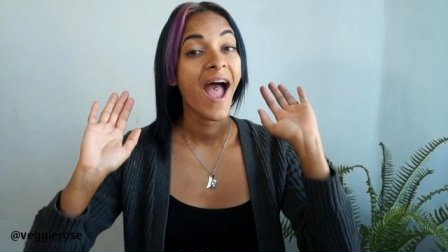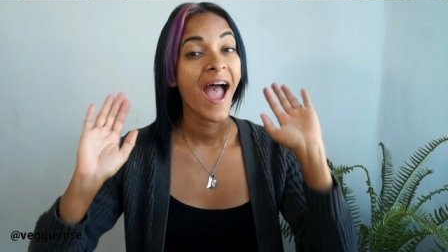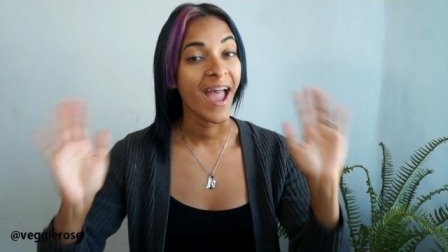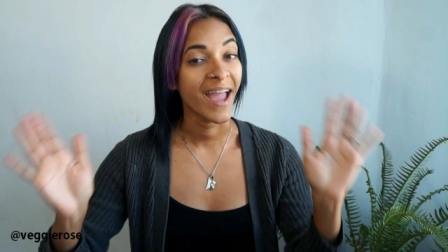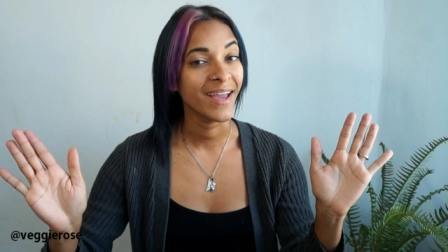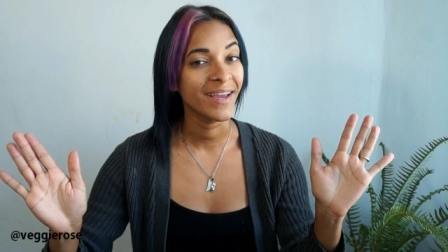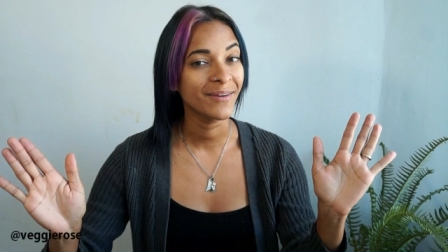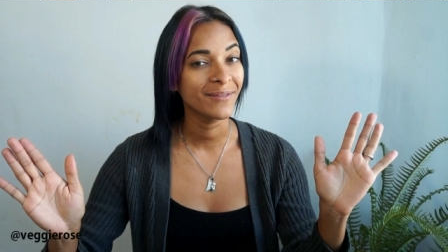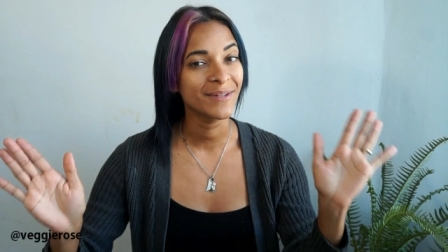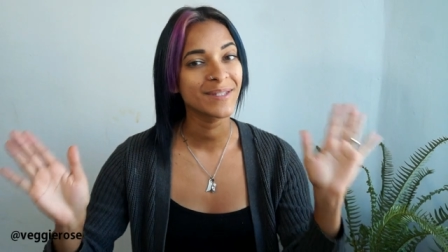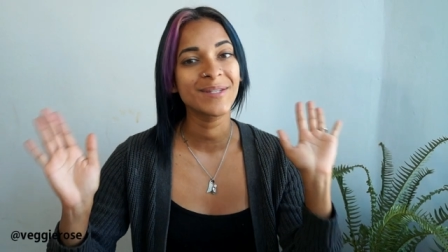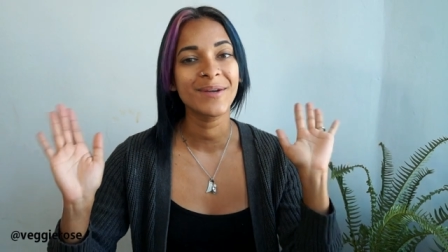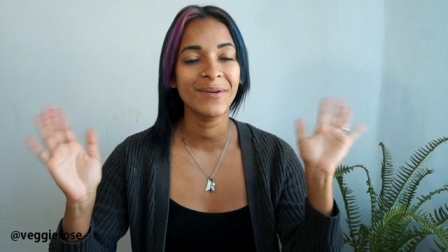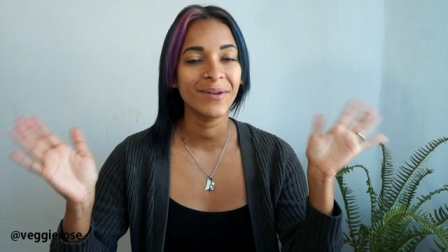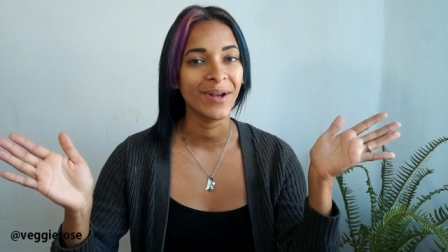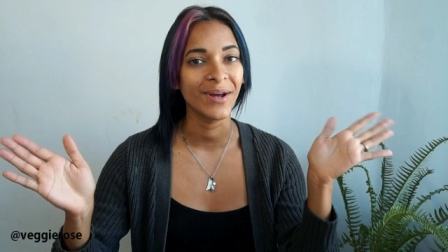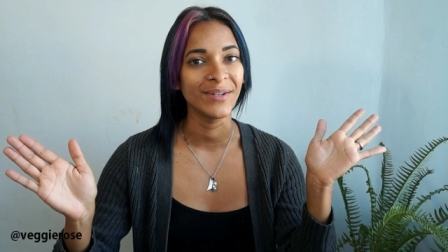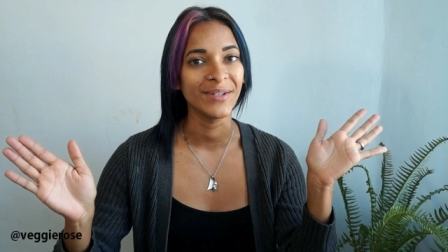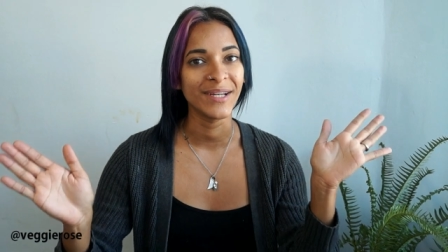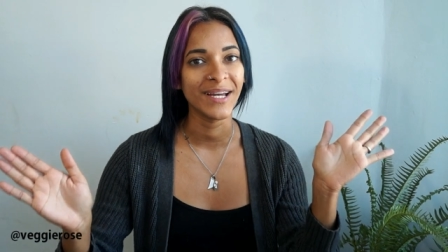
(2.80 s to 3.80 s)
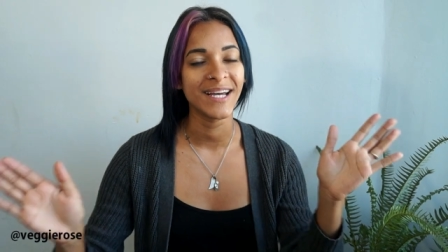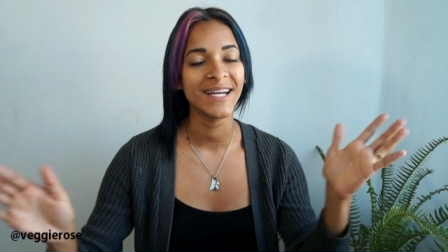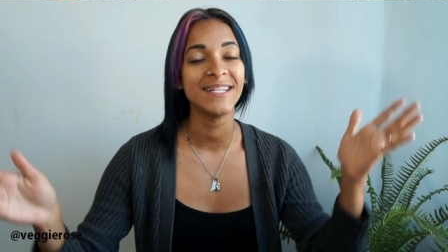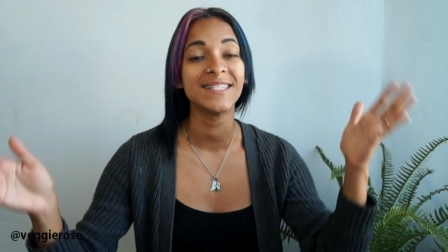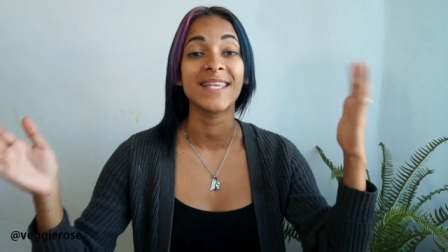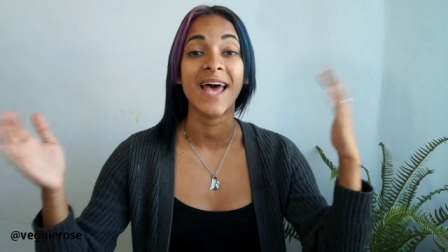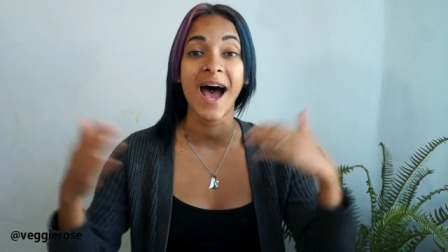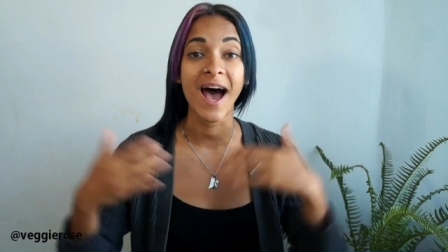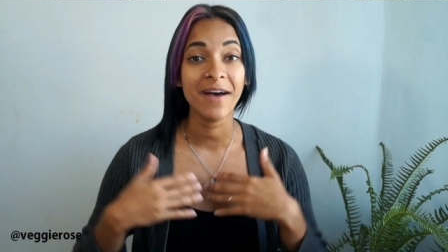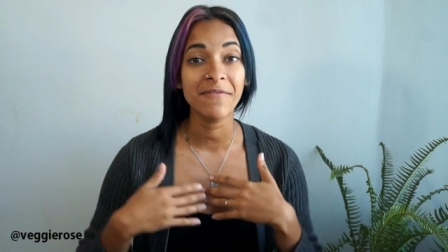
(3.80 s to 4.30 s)
Hey, what's going on, you
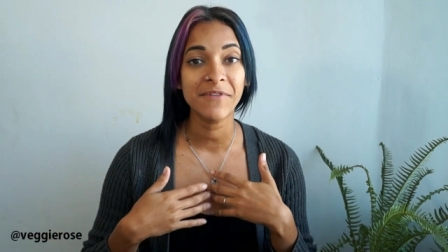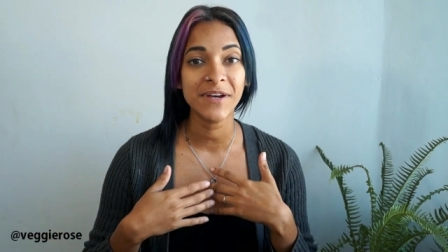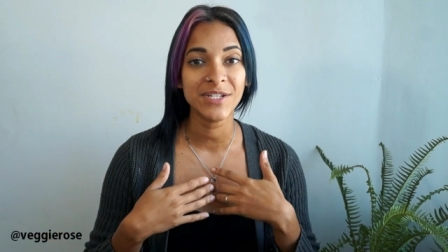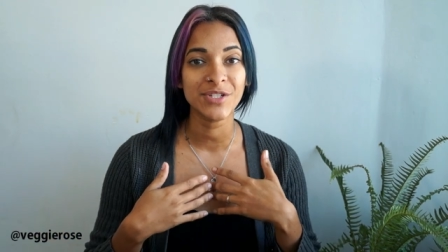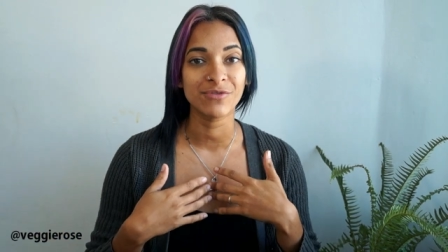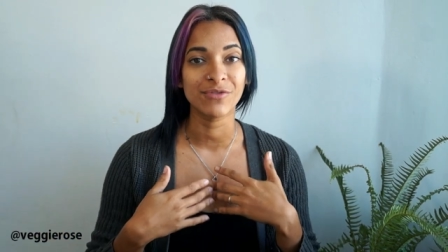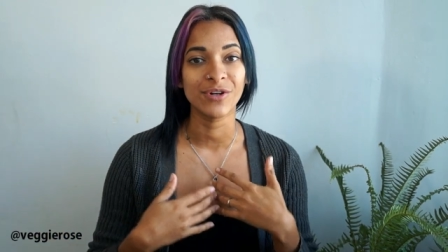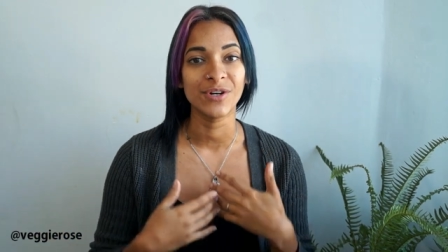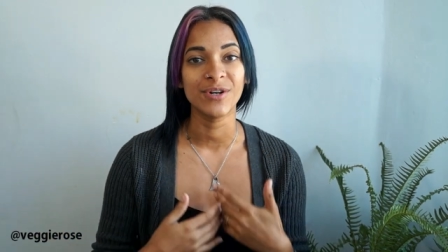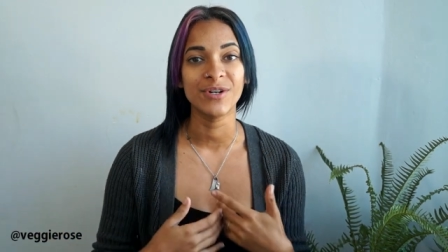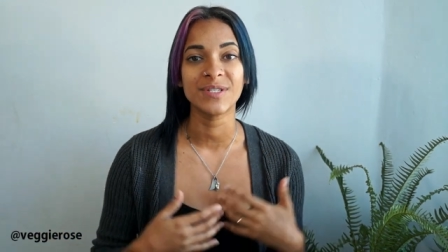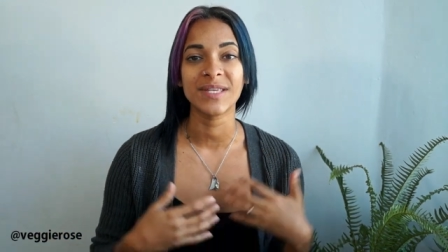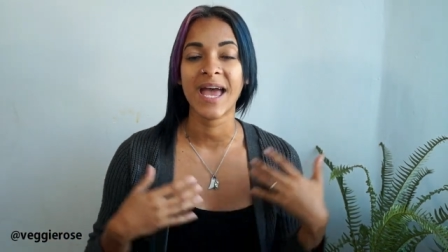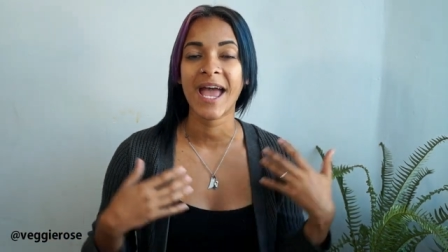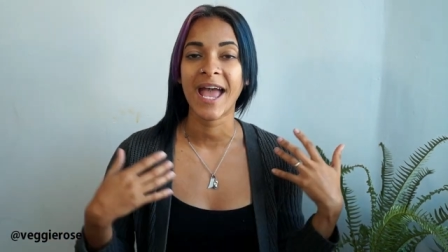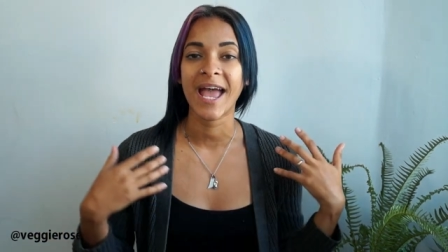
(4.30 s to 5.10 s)
guys? I'm Veggie Rose,